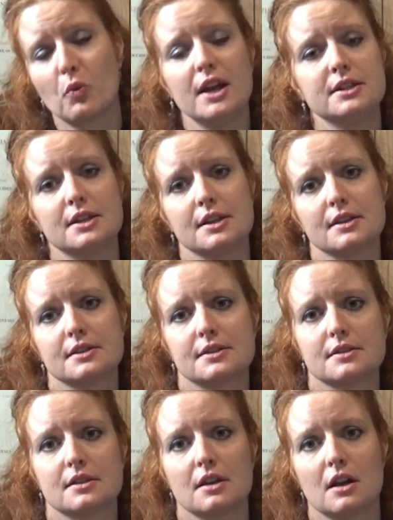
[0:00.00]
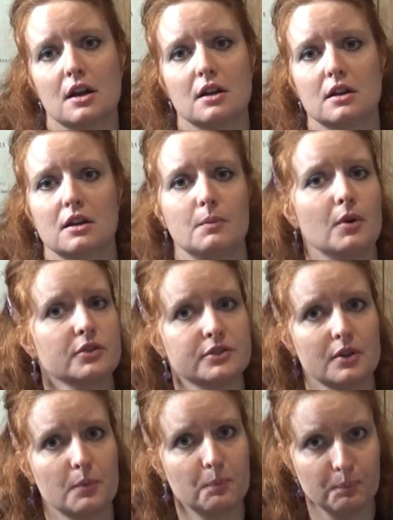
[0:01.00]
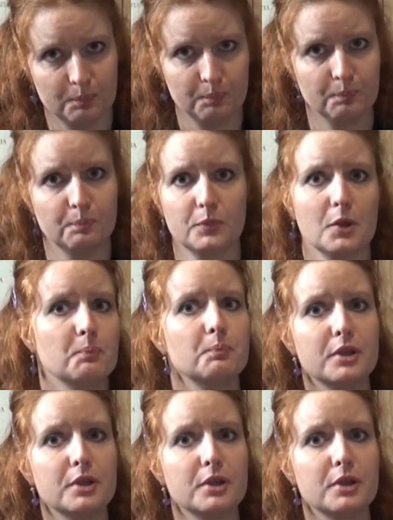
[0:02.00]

greatest amongst the